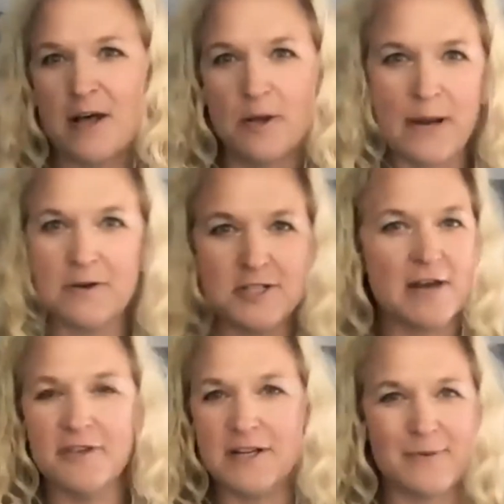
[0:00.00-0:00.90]
help out
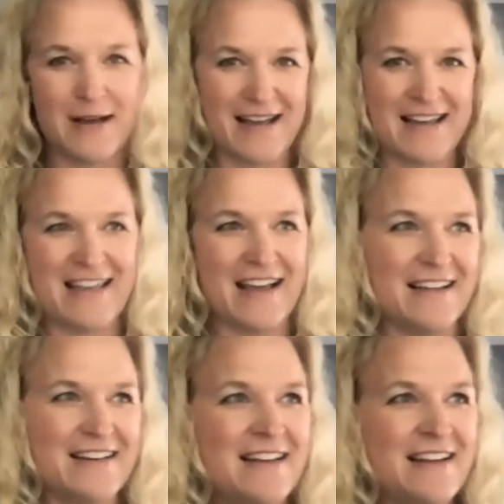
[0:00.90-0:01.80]
Jeff any way I
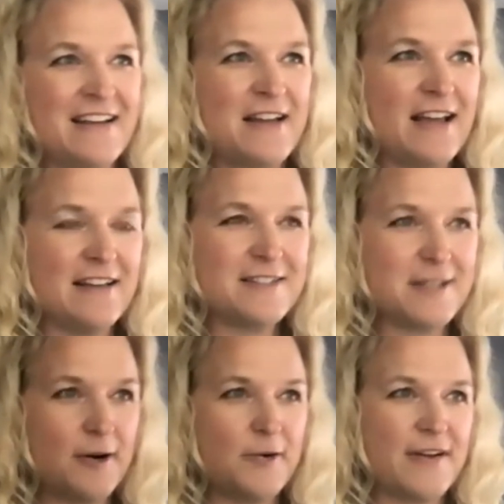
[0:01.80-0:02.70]
can. And
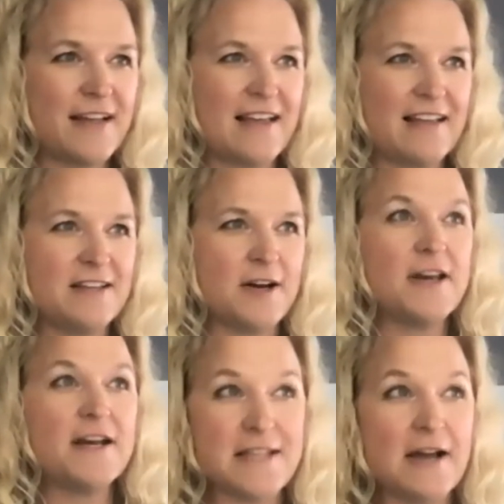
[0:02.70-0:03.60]
so, you know,
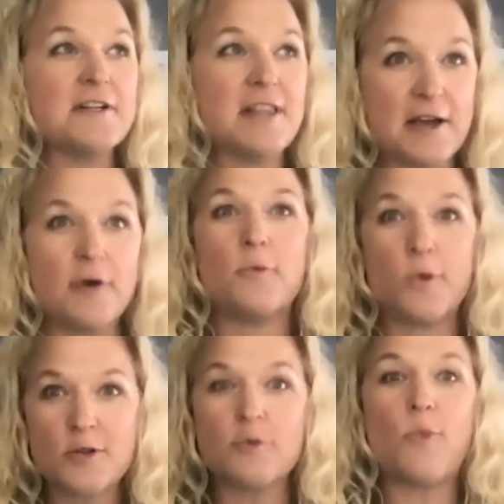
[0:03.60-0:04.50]
and it sounded like a
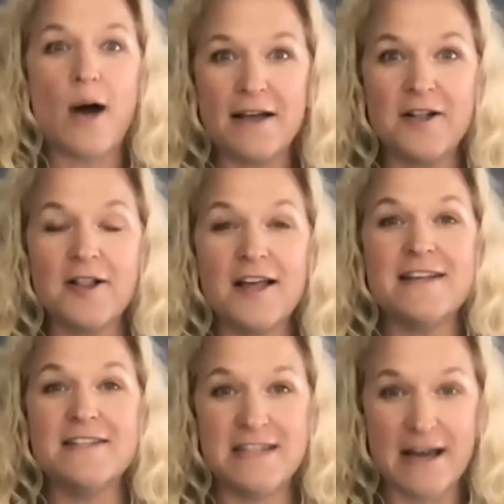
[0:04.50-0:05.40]
worthwhile
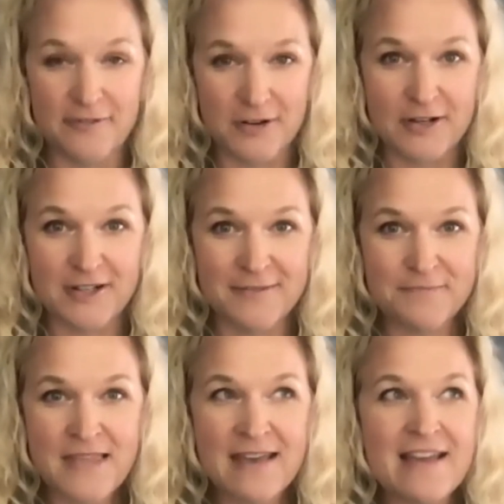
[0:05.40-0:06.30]
endeavor.
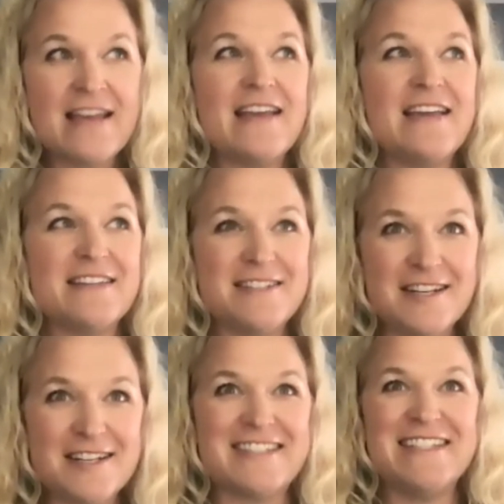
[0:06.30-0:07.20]
It
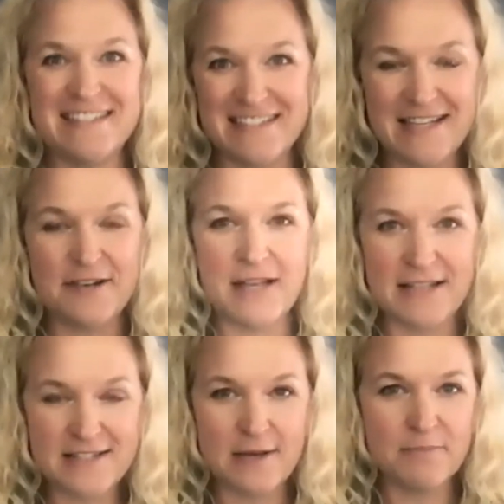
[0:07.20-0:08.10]
just didn't sound
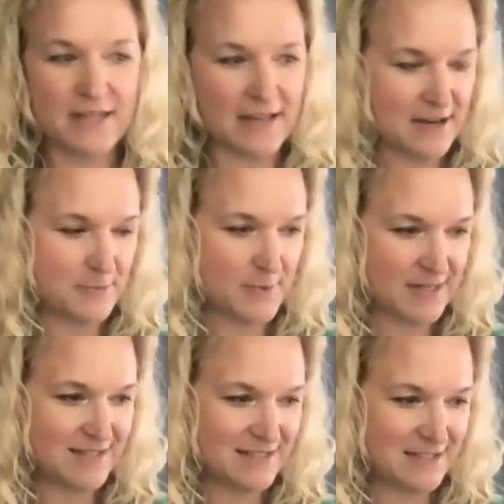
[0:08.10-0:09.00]
like something I
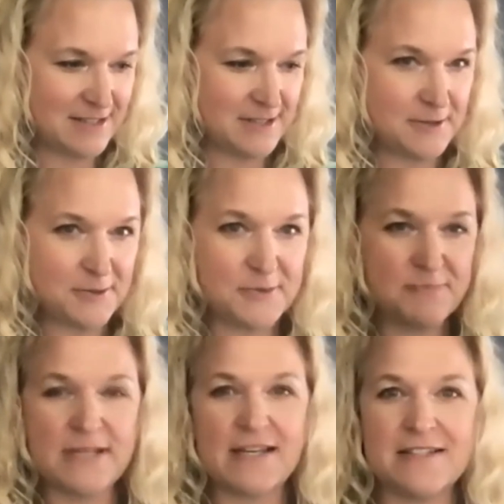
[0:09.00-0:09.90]
wanted to do,
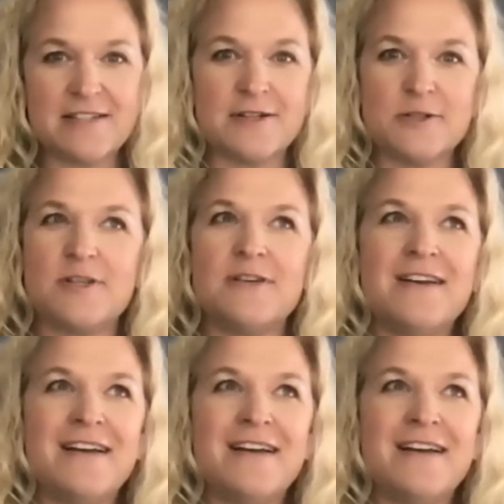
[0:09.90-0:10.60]
because there's,